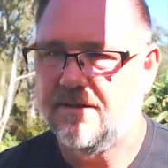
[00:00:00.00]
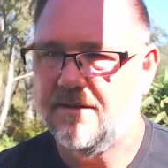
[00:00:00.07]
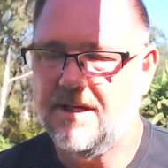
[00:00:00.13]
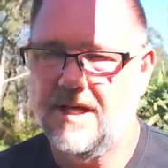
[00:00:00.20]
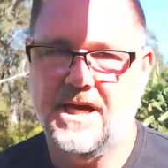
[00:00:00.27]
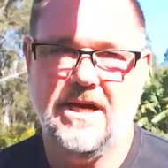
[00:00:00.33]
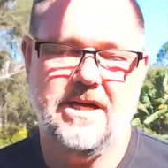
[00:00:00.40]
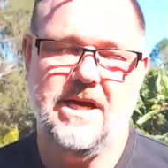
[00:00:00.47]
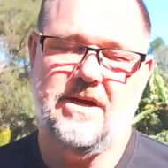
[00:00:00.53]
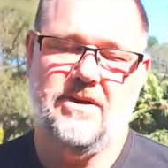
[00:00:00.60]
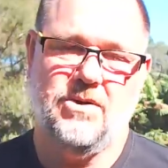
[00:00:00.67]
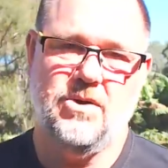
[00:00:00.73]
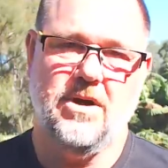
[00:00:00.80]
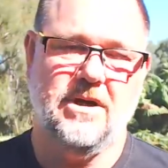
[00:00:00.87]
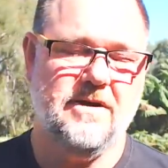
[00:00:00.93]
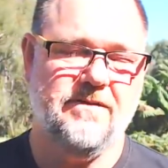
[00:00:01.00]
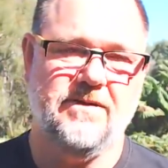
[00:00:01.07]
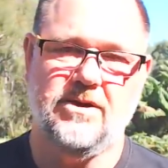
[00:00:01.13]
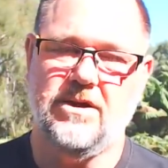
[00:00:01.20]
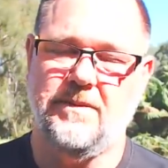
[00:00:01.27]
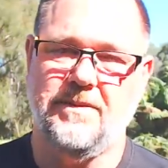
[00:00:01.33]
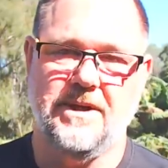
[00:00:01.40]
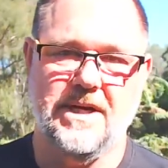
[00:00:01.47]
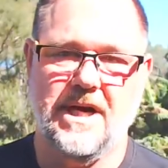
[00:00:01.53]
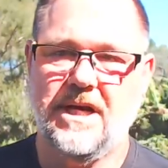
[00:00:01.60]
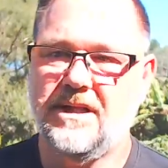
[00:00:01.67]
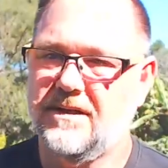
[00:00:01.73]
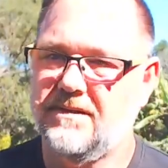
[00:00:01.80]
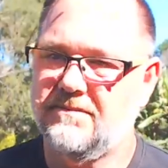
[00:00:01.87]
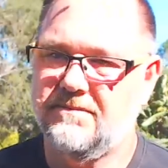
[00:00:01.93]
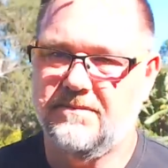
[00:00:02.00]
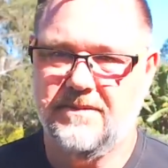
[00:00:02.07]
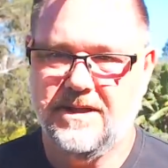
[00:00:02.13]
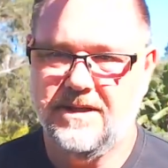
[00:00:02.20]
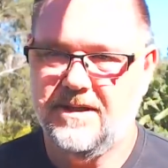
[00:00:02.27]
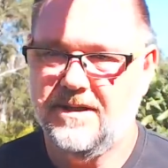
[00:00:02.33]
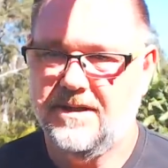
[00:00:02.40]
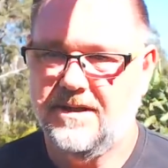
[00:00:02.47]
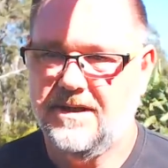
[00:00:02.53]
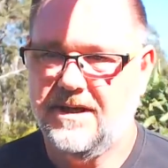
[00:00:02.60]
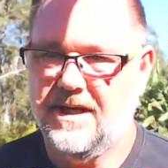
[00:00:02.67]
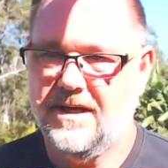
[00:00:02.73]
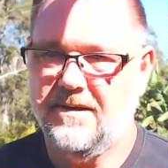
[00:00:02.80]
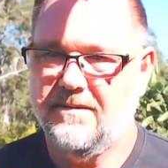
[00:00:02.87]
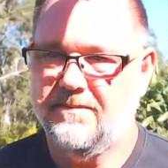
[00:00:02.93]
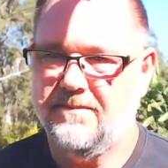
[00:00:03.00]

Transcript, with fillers: Yeah, tried different type of garlic. Yeah.